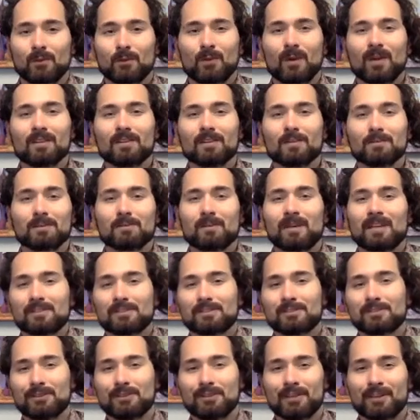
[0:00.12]
Welcome to my
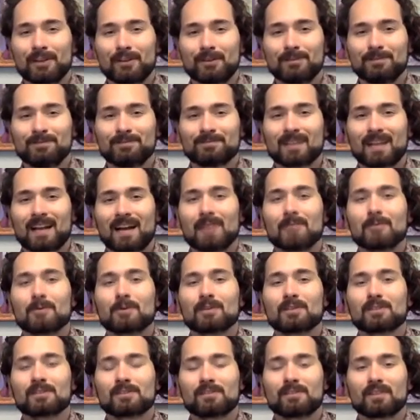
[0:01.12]
studio. I'm
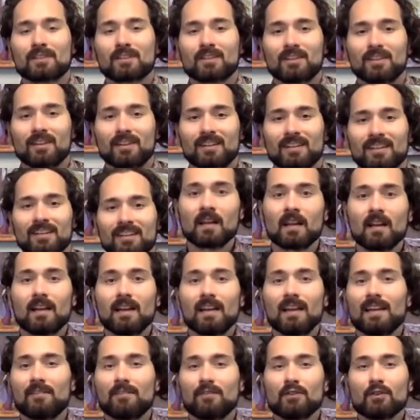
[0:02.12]
Christopher Cook.
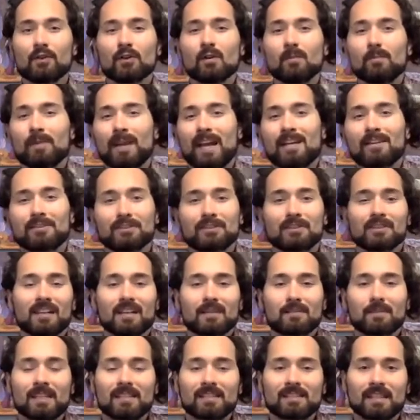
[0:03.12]
If you're a painter
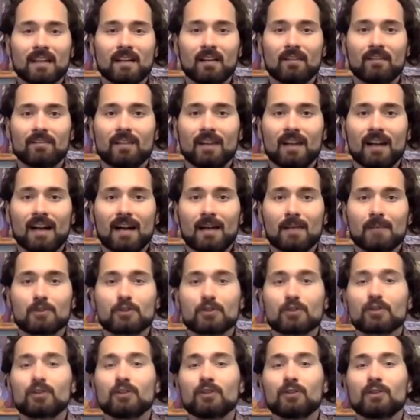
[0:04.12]
like myself, I'm
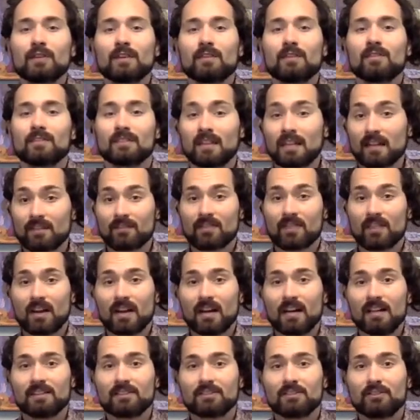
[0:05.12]
sure you give a lot of
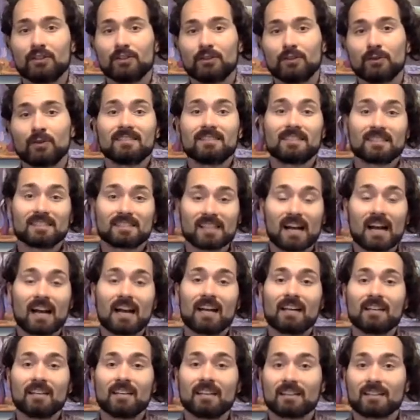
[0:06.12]
thought to
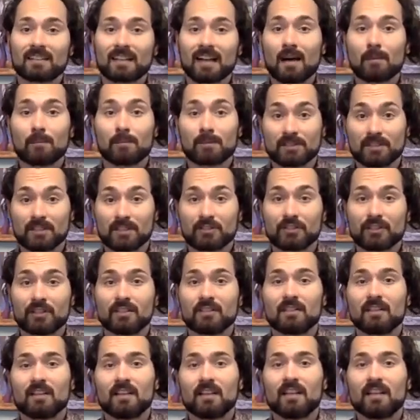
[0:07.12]
design and composition.